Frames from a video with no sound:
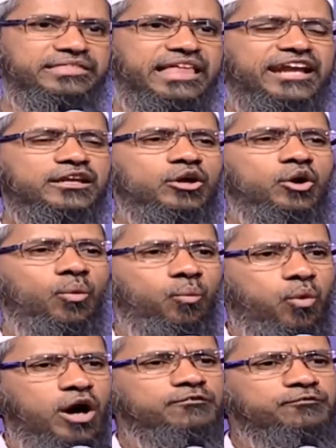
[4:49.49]
that
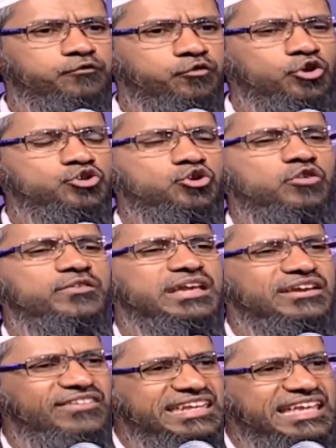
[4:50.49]
what food should
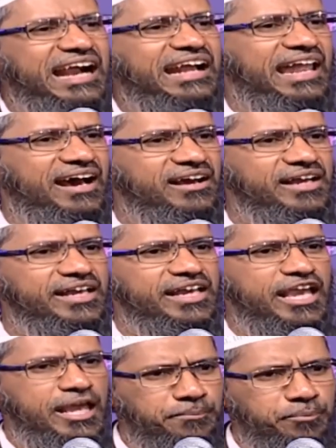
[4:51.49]
we give in Yajna,
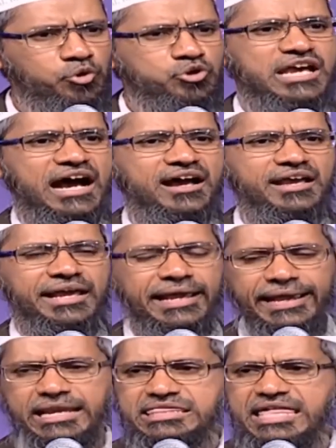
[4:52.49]
in
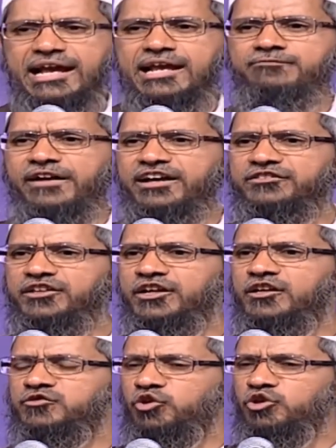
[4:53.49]
Puja, in sacrifice,
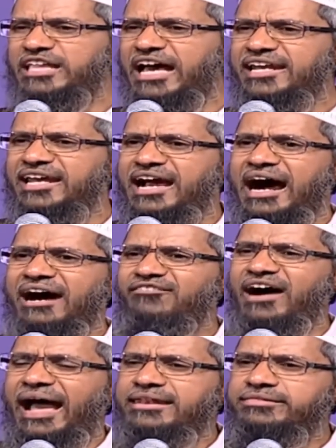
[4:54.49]
so that
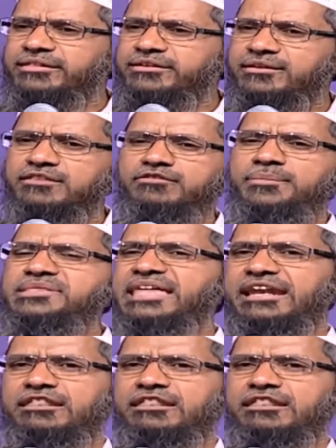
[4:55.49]
our ancestors will be